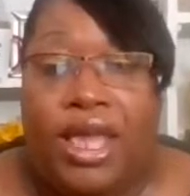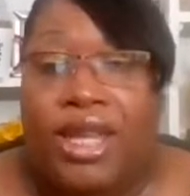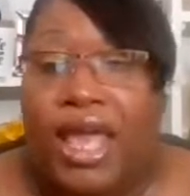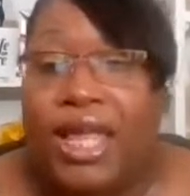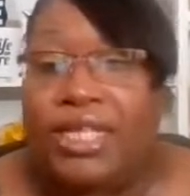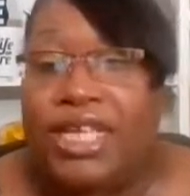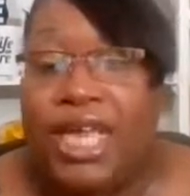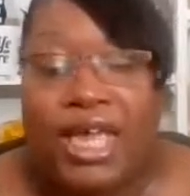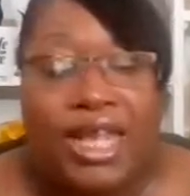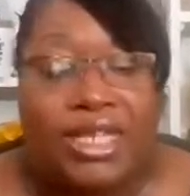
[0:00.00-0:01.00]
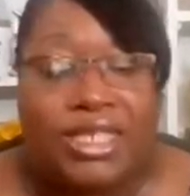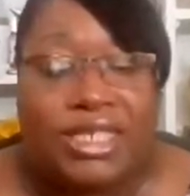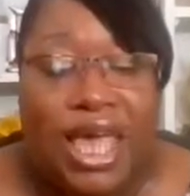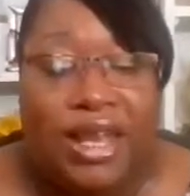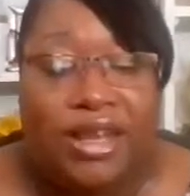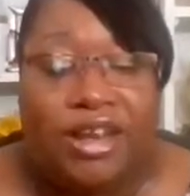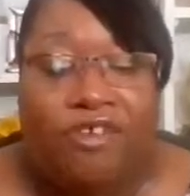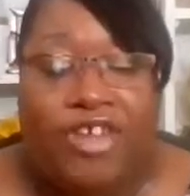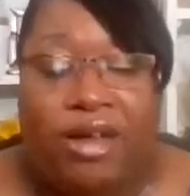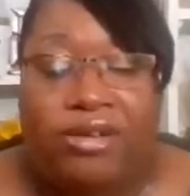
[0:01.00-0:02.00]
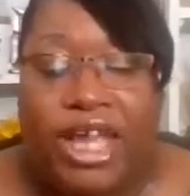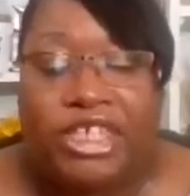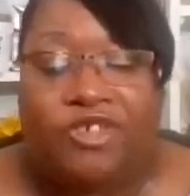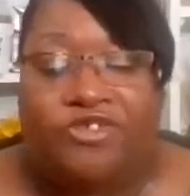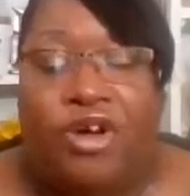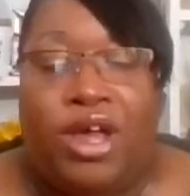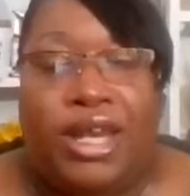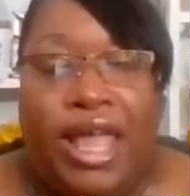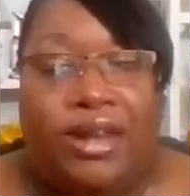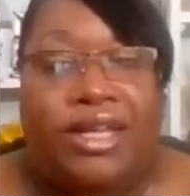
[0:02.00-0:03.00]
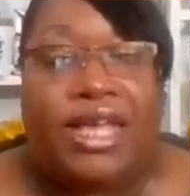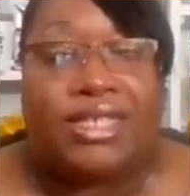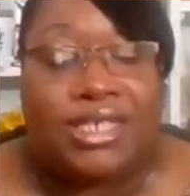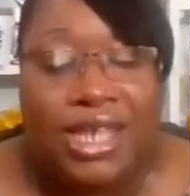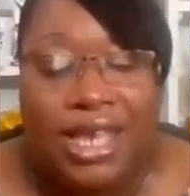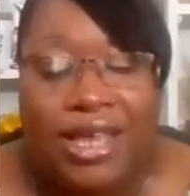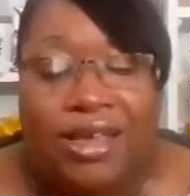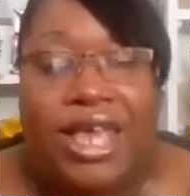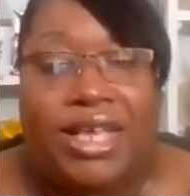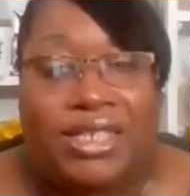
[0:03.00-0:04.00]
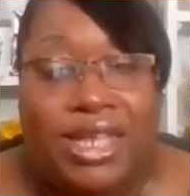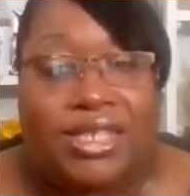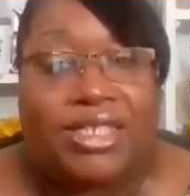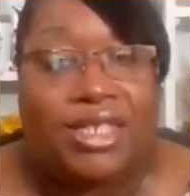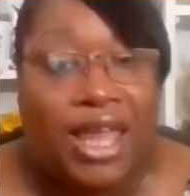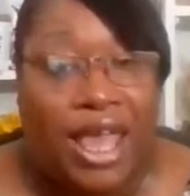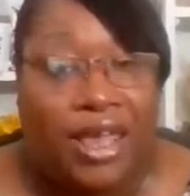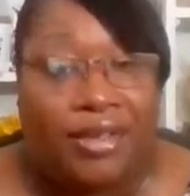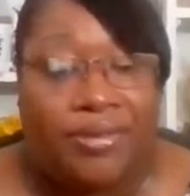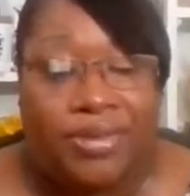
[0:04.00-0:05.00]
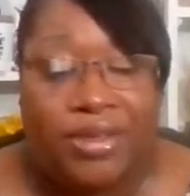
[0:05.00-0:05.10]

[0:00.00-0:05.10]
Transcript: that he did in setting the foundation for Atlanta that still exists today.